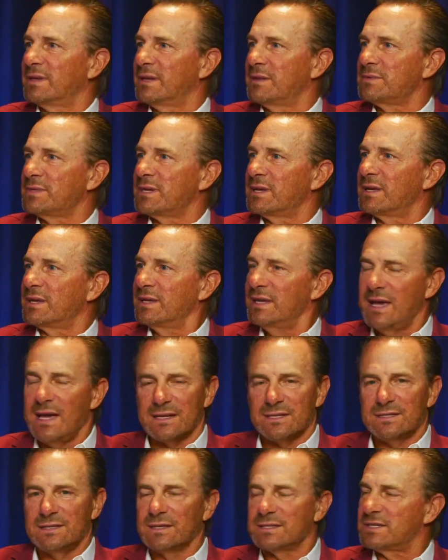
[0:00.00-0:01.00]
was like,
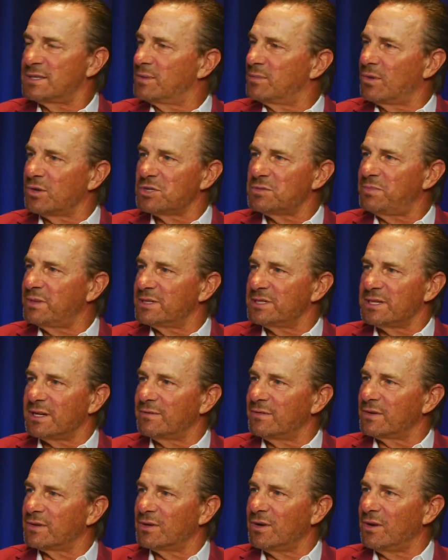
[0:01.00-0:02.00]
yes, that's the worst place ever
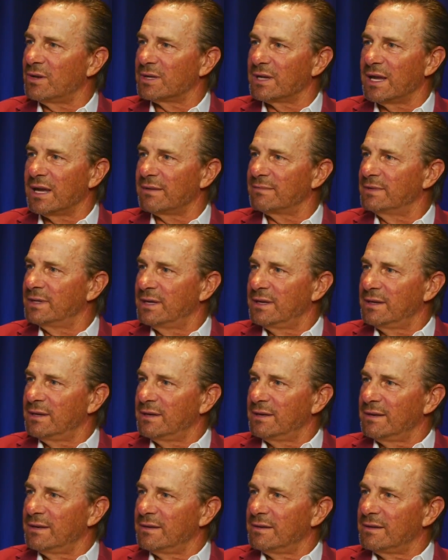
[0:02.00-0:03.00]
to call a game.
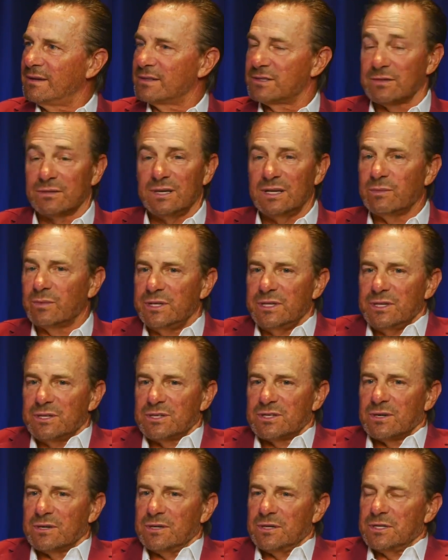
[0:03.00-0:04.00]
Wow. And so then we just
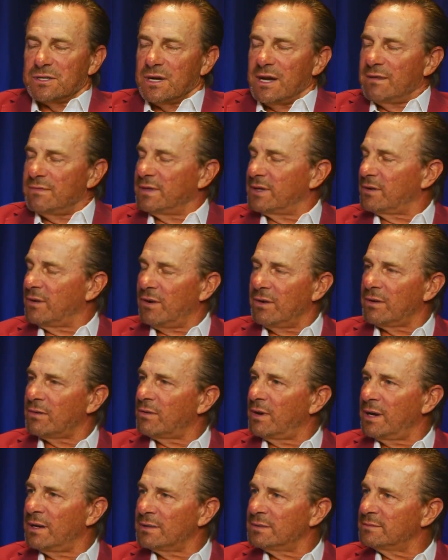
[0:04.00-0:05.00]
started traveling all
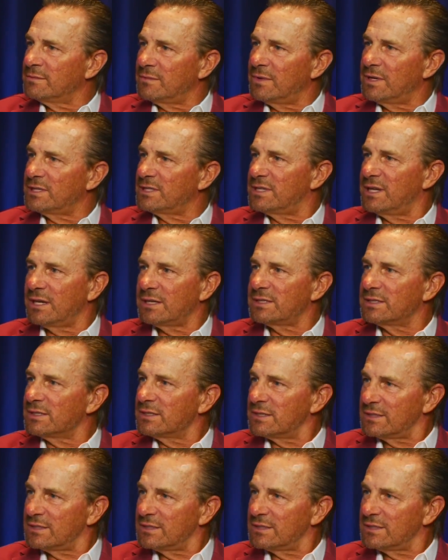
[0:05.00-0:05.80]
around West Texas.